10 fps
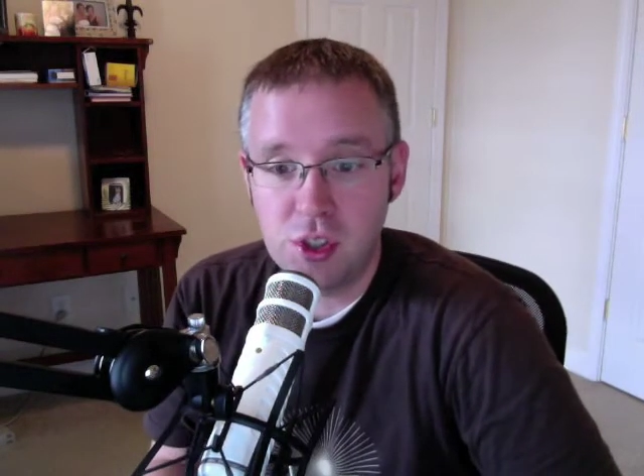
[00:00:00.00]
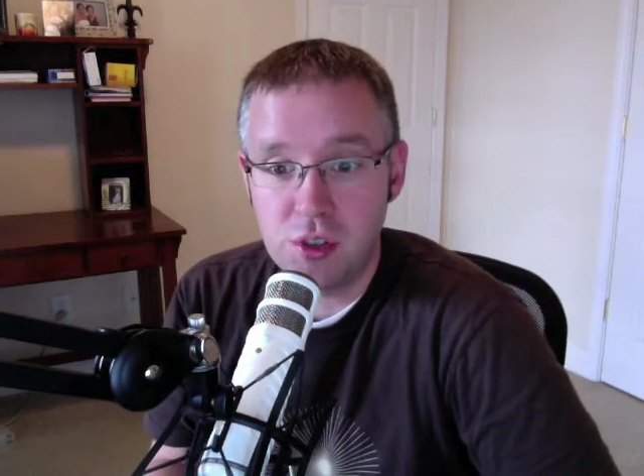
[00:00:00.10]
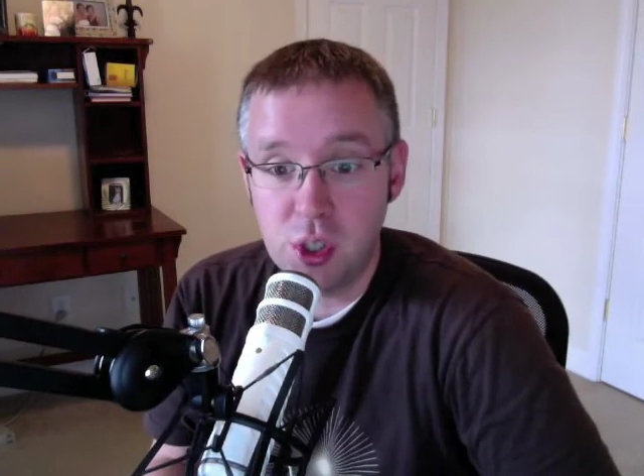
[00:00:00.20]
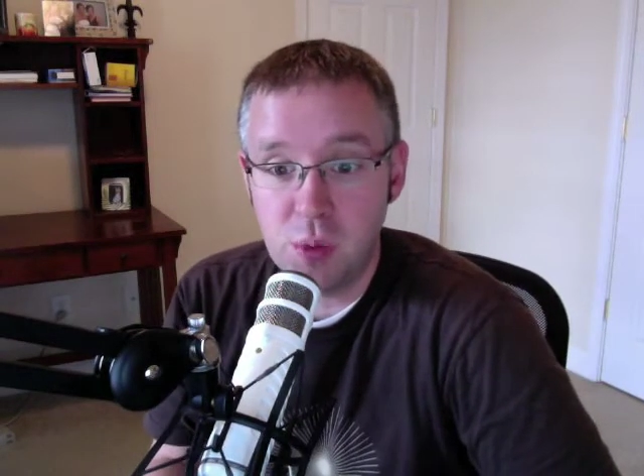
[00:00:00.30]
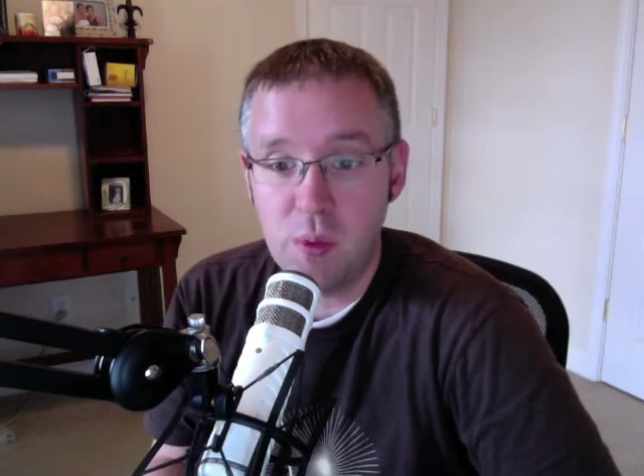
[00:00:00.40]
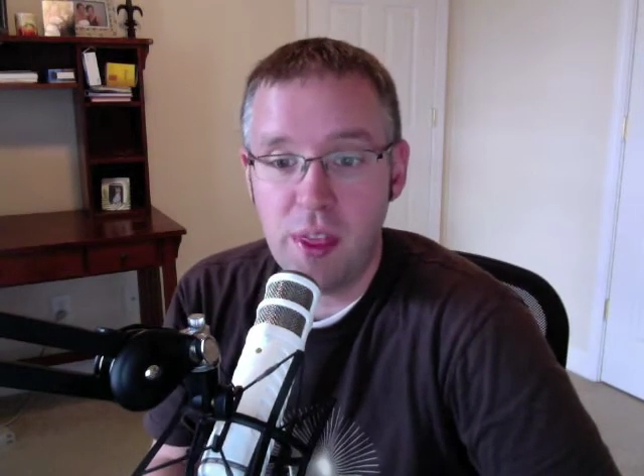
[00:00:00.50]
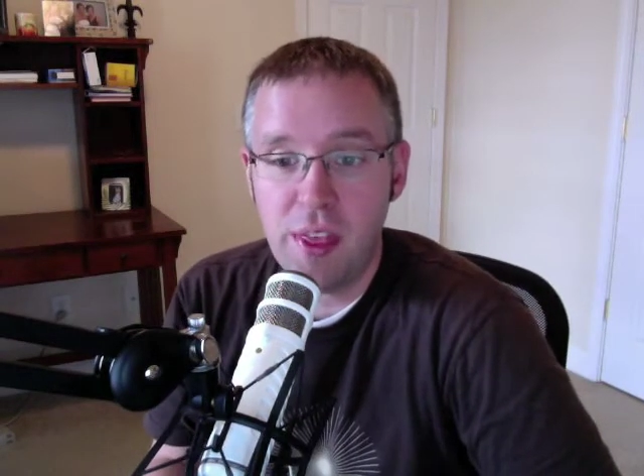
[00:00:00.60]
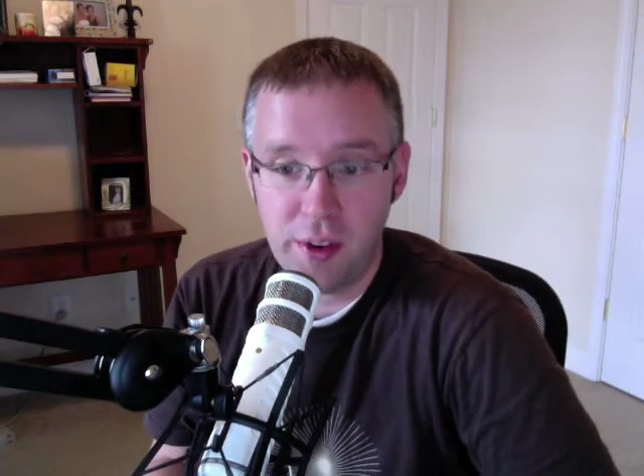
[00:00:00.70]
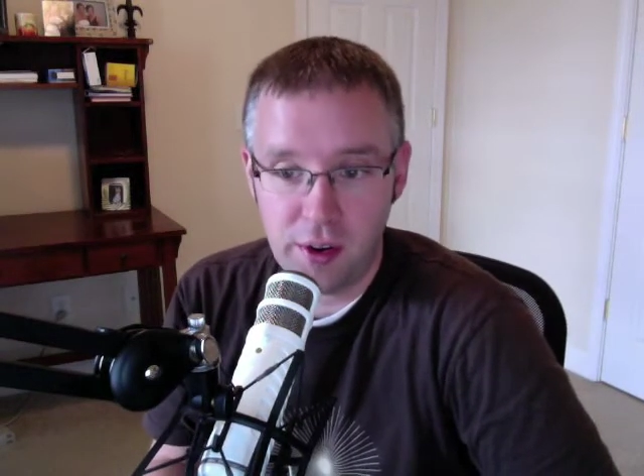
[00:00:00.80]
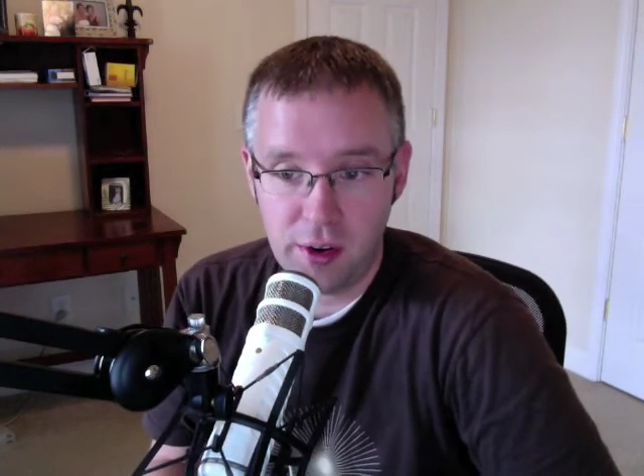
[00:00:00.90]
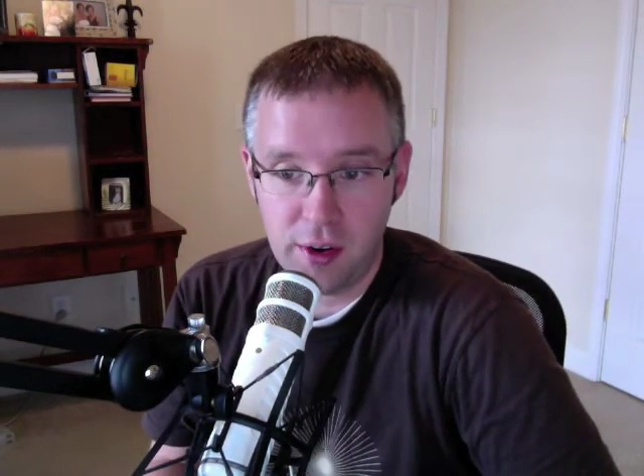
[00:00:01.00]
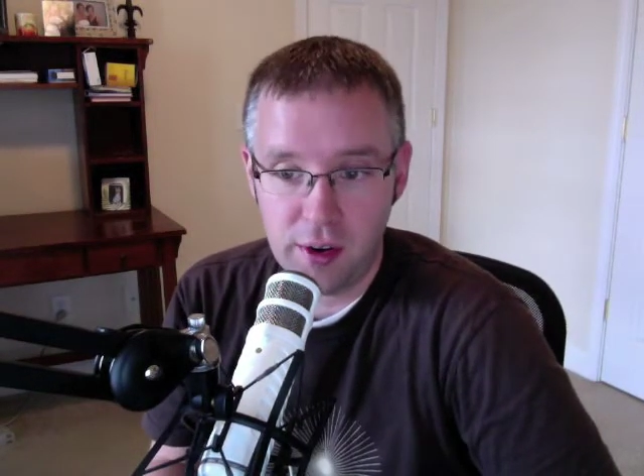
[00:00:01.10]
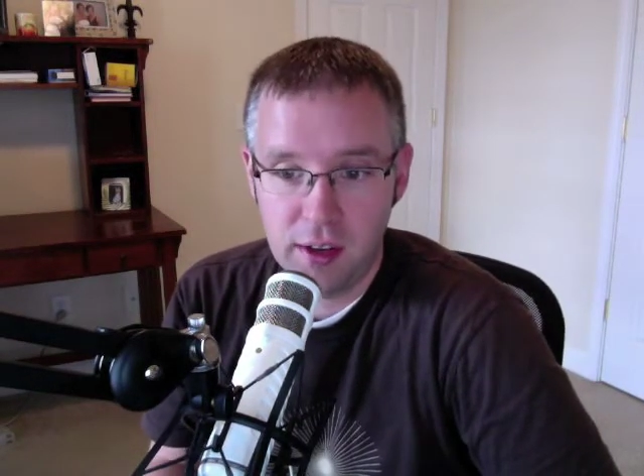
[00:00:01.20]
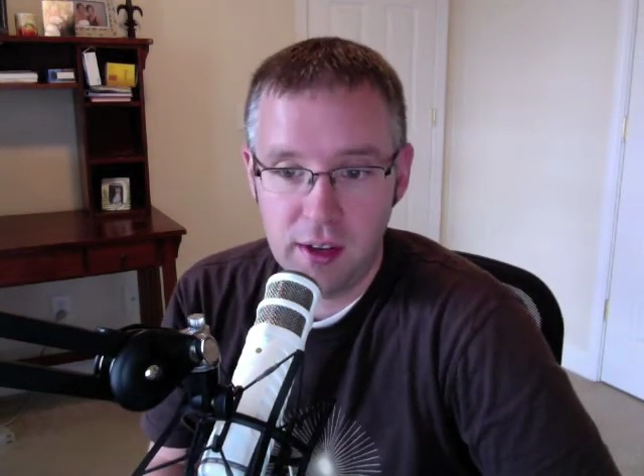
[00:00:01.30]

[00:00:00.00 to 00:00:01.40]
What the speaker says: June 3rd.